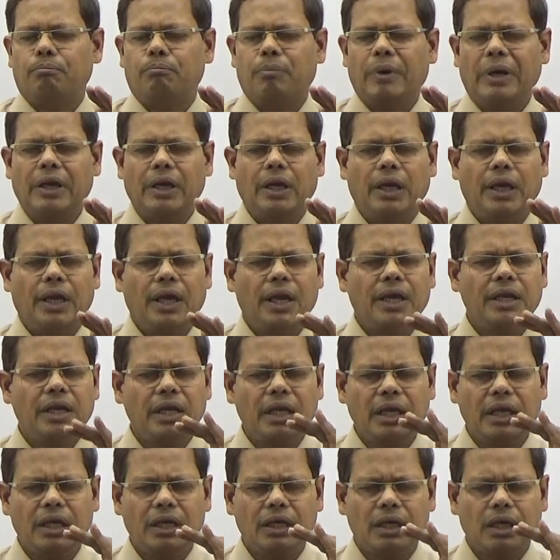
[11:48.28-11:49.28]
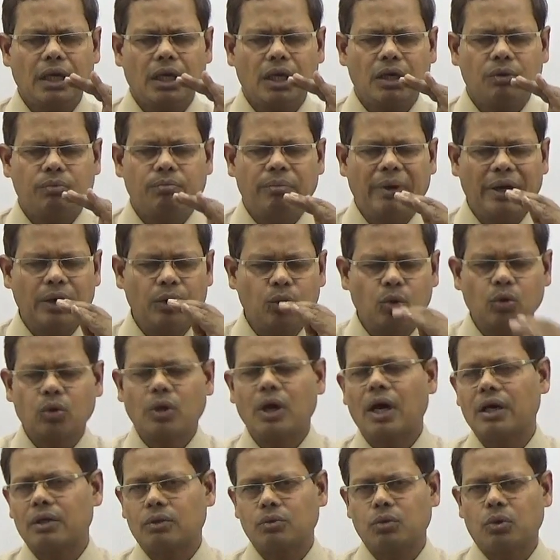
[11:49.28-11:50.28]
By hook
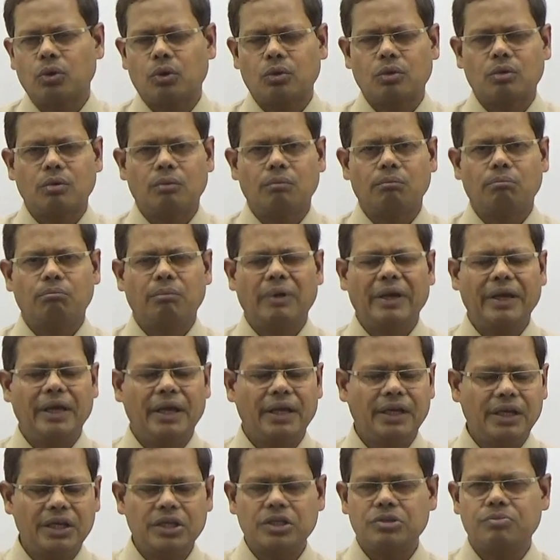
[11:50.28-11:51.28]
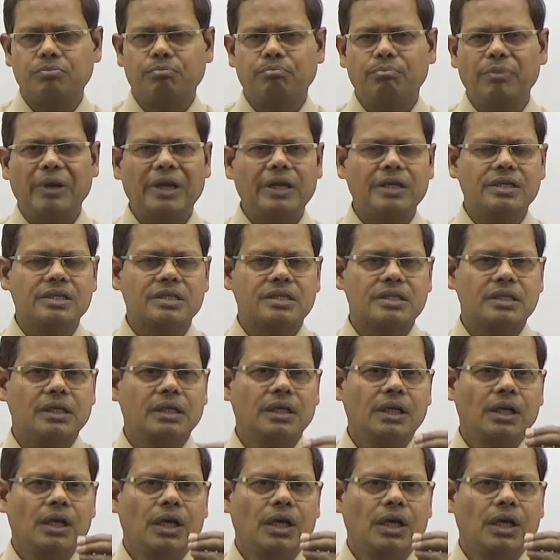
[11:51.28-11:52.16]
or crook, by any means,